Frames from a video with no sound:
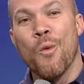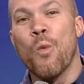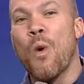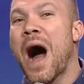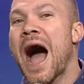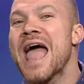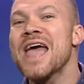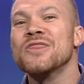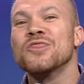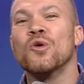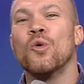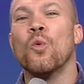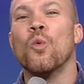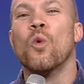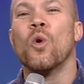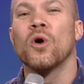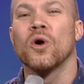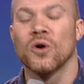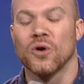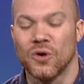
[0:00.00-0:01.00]
Why in the
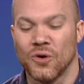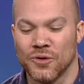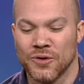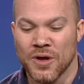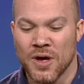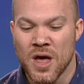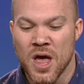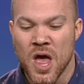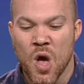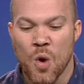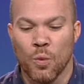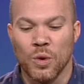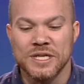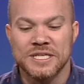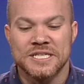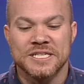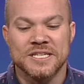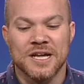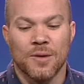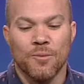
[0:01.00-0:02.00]
world would
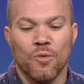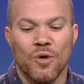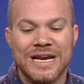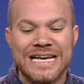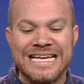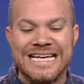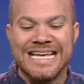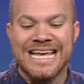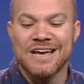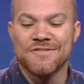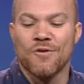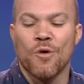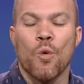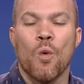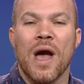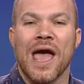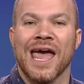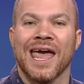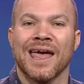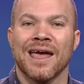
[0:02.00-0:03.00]
someone give
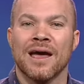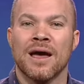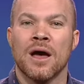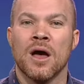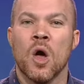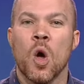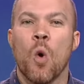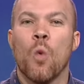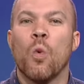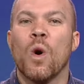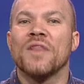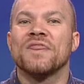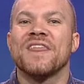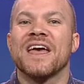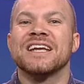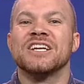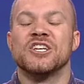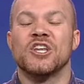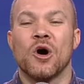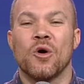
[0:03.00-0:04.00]
away what
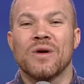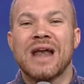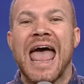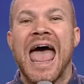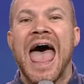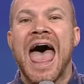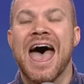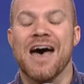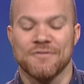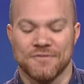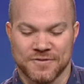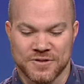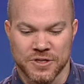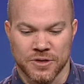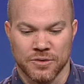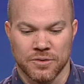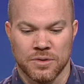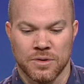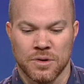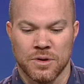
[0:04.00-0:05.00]
they don't have
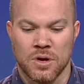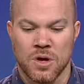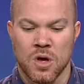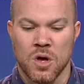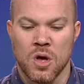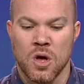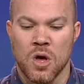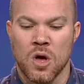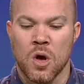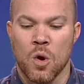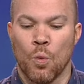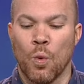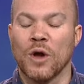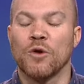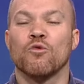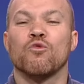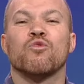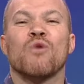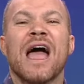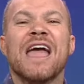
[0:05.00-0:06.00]
to? What
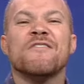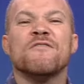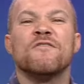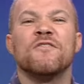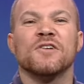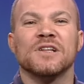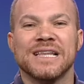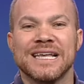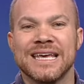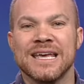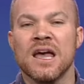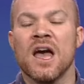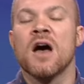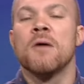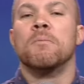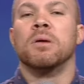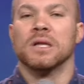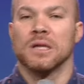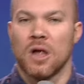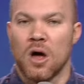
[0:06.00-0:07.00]
rightfully
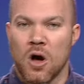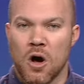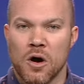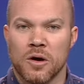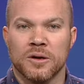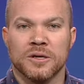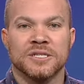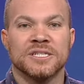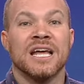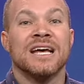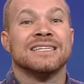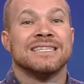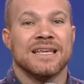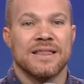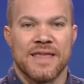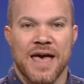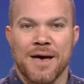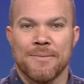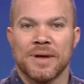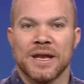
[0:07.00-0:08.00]
belongs to
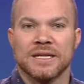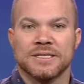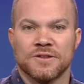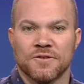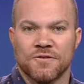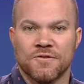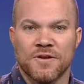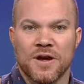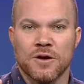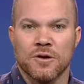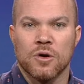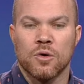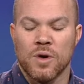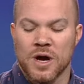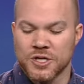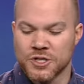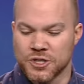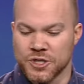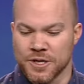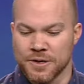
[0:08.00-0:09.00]
them? And it's a fair
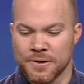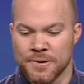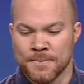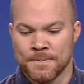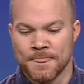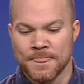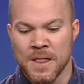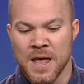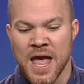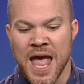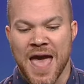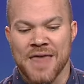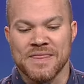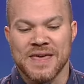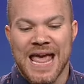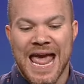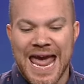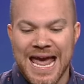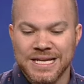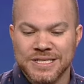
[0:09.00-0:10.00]
question. And
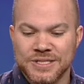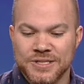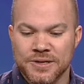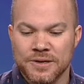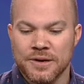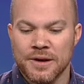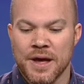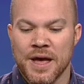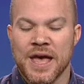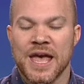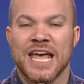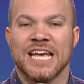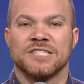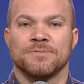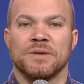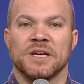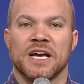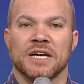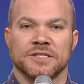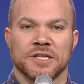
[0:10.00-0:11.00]
the answer is
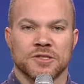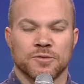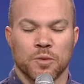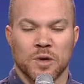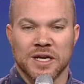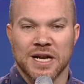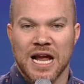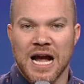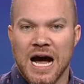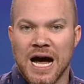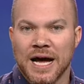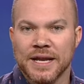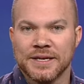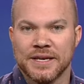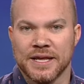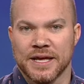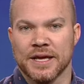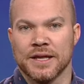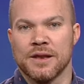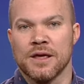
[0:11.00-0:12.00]
because it's what God
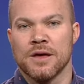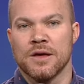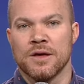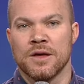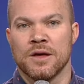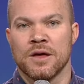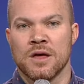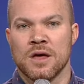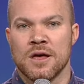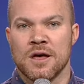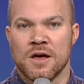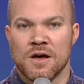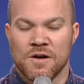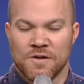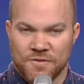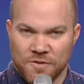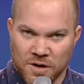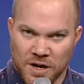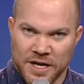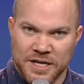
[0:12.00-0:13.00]
did
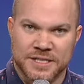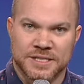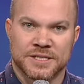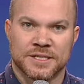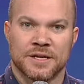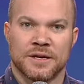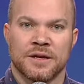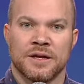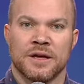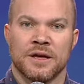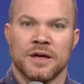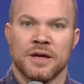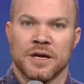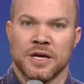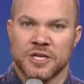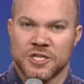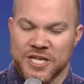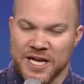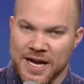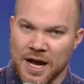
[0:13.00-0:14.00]
for us.
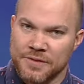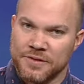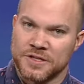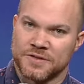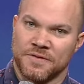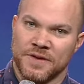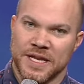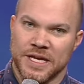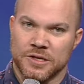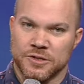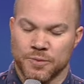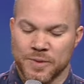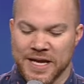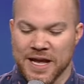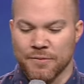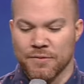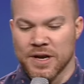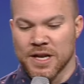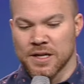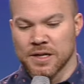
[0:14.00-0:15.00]
Check out this video as we
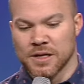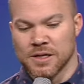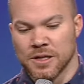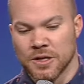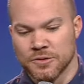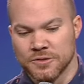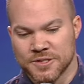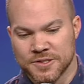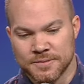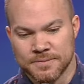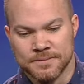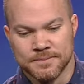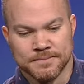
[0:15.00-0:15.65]
get ready to close.